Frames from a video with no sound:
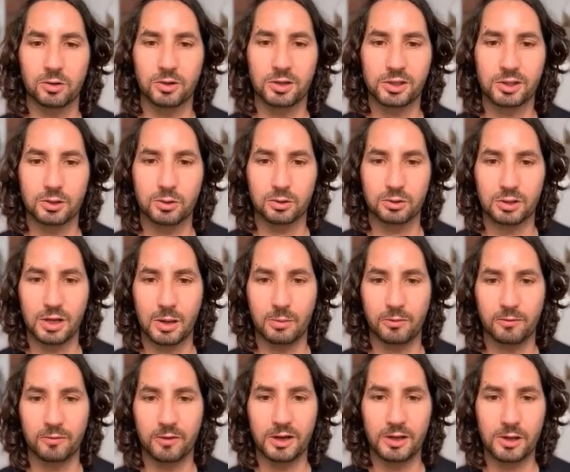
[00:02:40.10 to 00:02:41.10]
listicle type
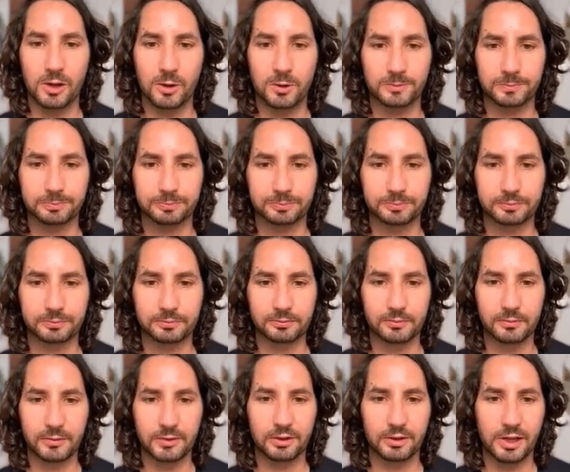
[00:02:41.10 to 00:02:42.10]
of video,
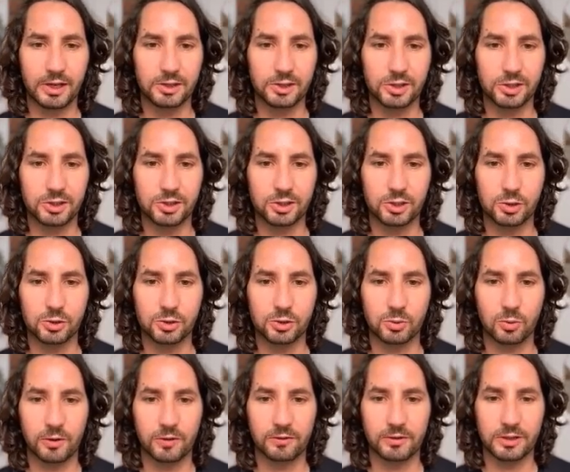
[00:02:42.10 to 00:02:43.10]
then just choose
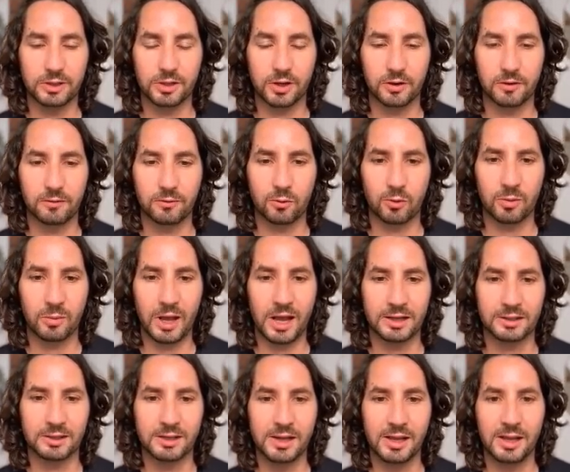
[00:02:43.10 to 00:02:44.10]
one of these other
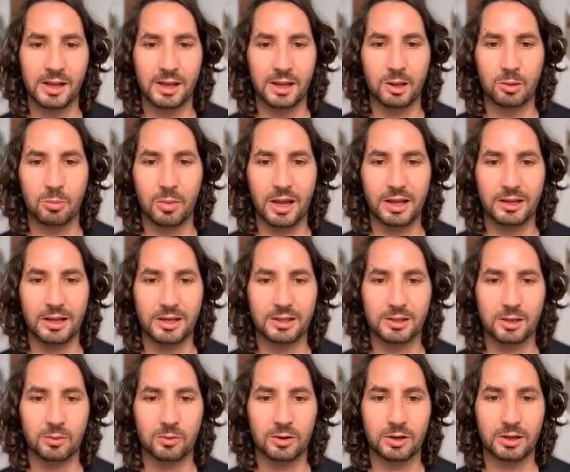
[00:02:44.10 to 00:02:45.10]
formats. In my case,
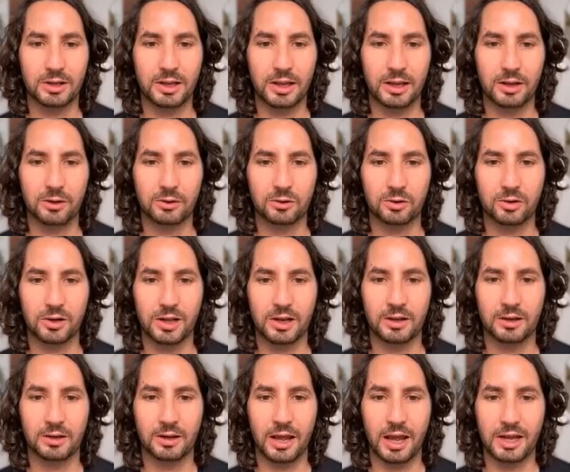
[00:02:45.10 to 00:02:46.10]
I want to create
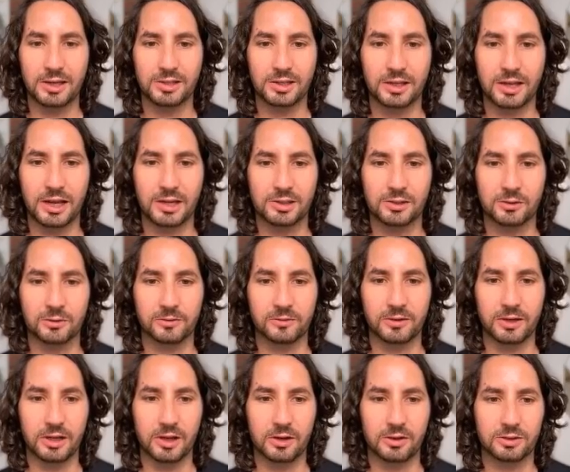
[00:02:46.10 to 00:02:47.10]
an educational
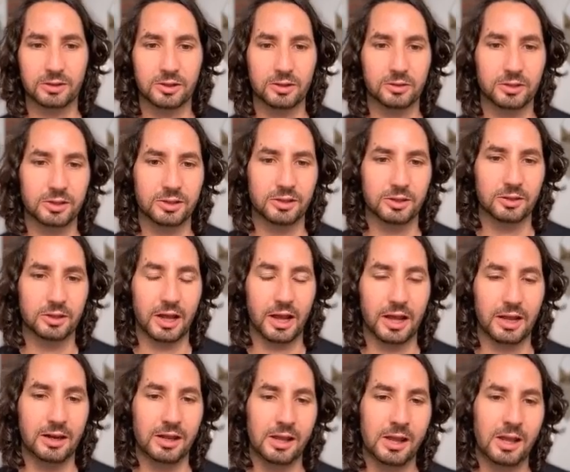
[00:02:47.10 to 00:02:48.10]
video. So let's do
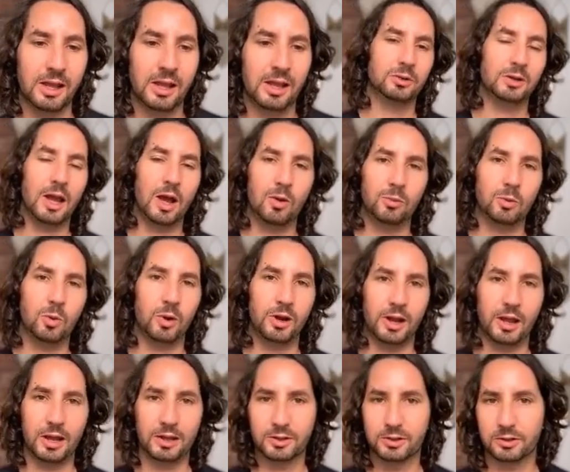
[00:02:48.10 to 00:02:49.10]
that. Now I'm going to
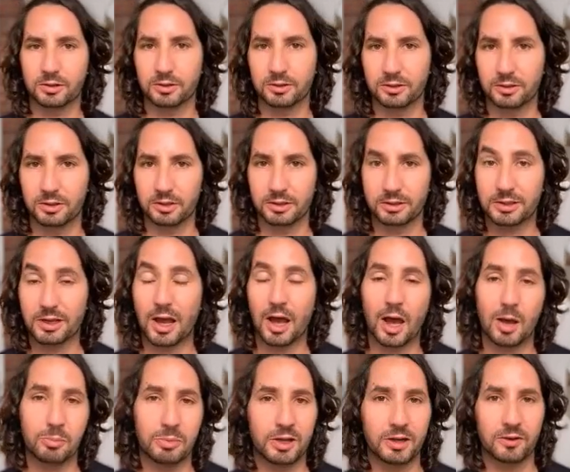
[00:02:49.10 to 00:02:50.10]
enter the
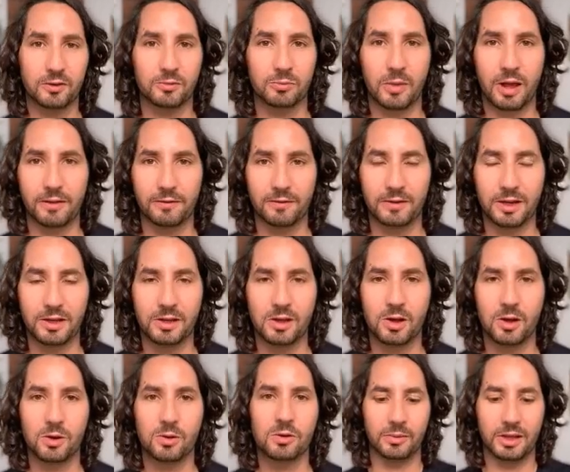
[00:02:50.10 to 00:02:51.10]
topic of my
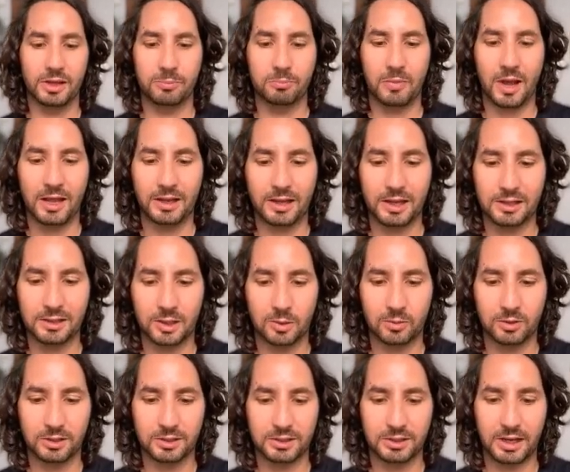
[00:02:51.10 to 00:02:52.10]
video. In my case, I
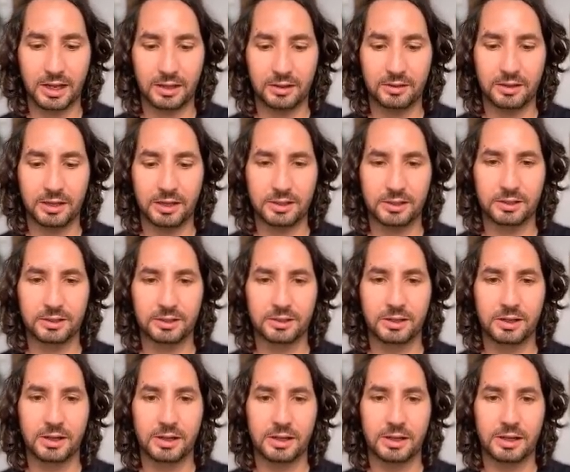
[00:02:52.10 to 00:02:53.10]
want to say this
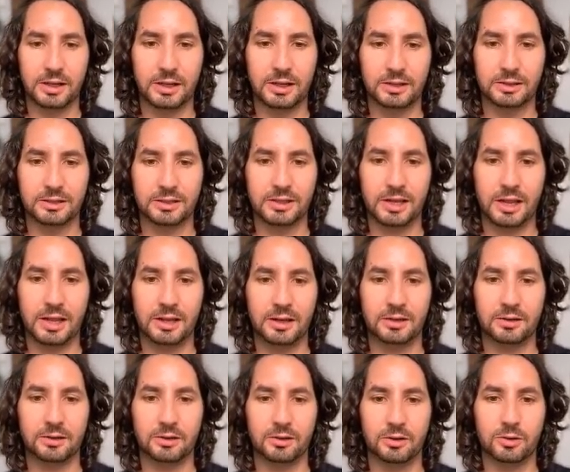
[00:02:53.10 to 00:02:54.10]

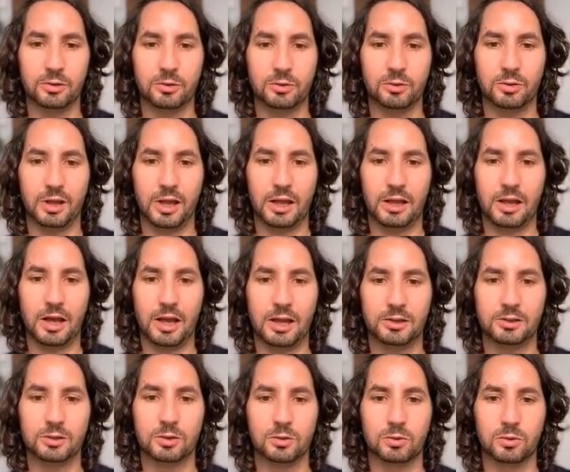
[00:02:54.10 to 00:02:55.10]
insane new AI
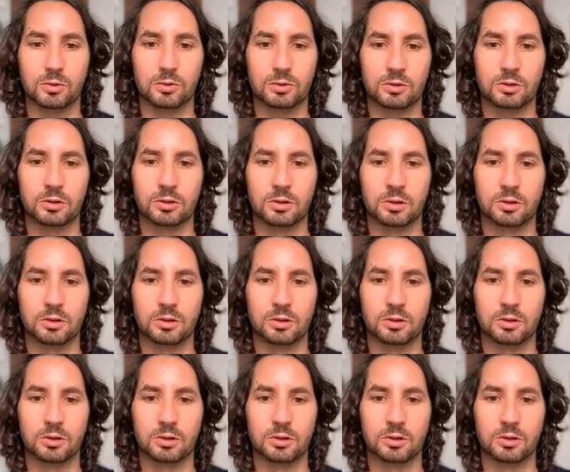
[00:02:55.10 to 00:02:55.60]
tool